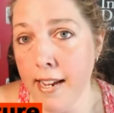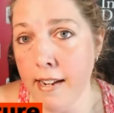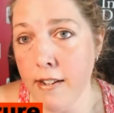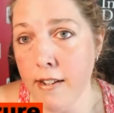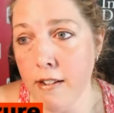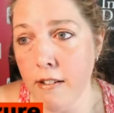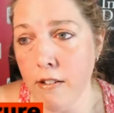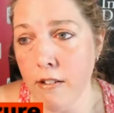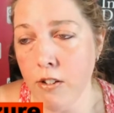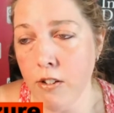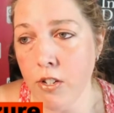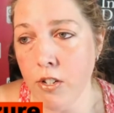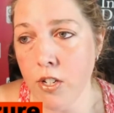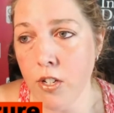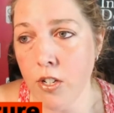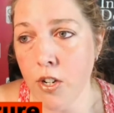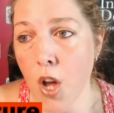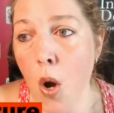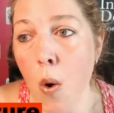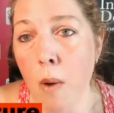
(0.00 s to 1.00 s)
to
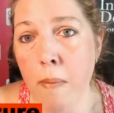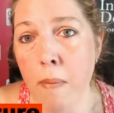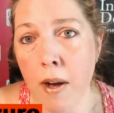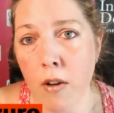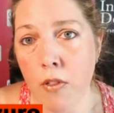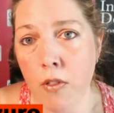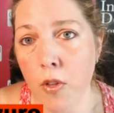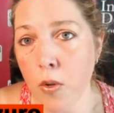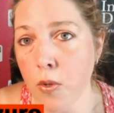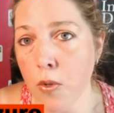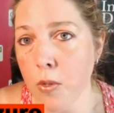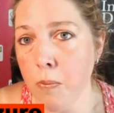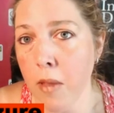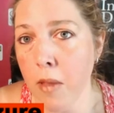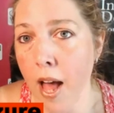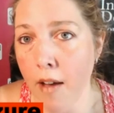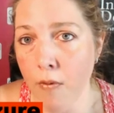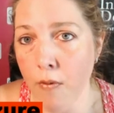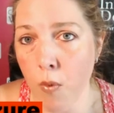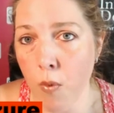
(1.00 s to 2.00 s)
know about those
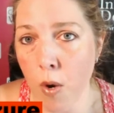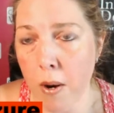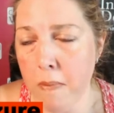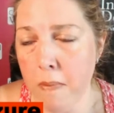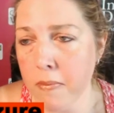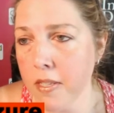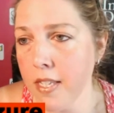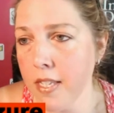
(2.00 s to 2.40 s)
platforms